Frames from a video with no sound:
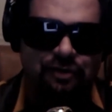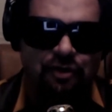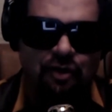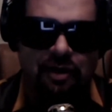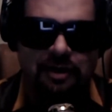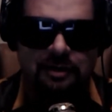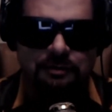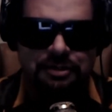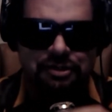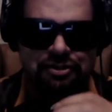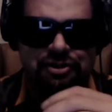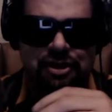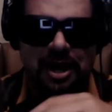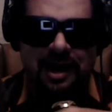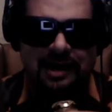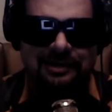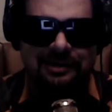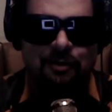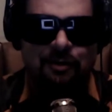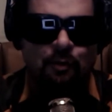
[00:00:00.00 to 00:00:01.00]
Carter with
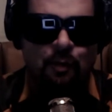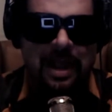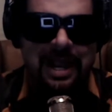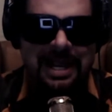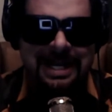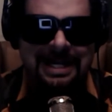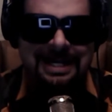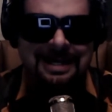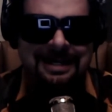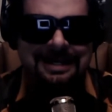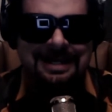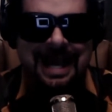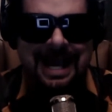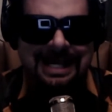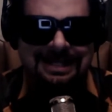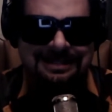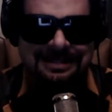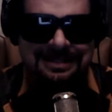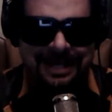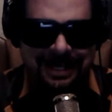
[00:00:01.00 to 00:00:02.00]
John Wayne
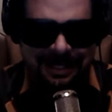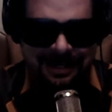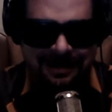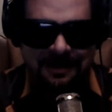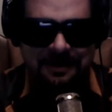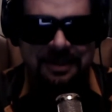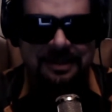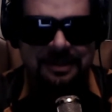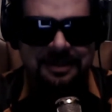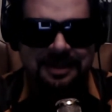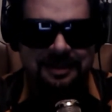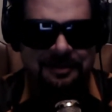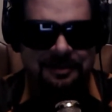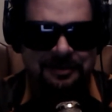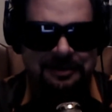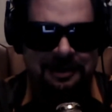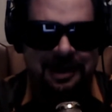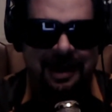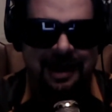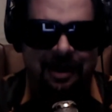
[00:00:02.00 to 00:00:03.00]
Gacy, the killer
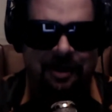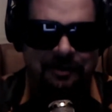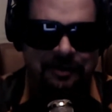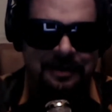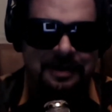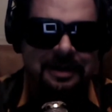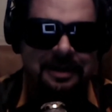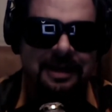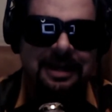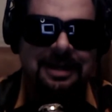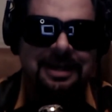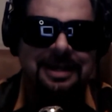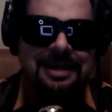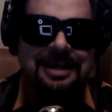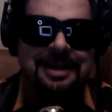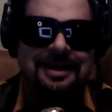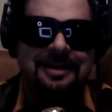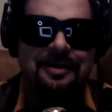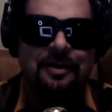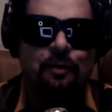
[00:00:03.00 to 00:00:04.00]
clown.
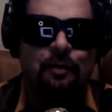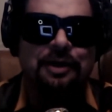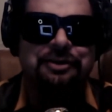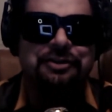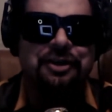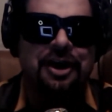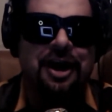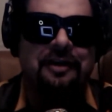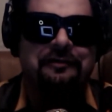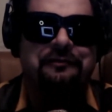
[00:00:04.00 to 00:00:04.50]
He was a